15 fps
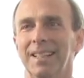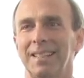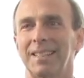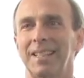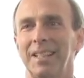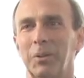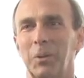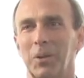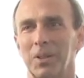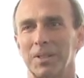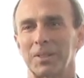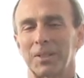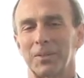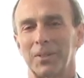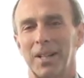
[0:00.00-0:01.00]
seeing where
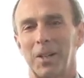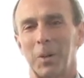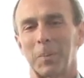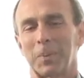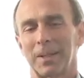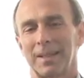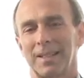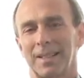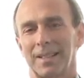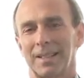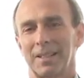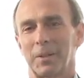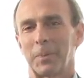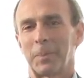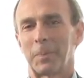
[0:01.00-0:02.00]
it's developed.
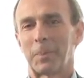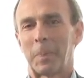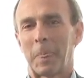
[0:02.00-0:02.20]
Um,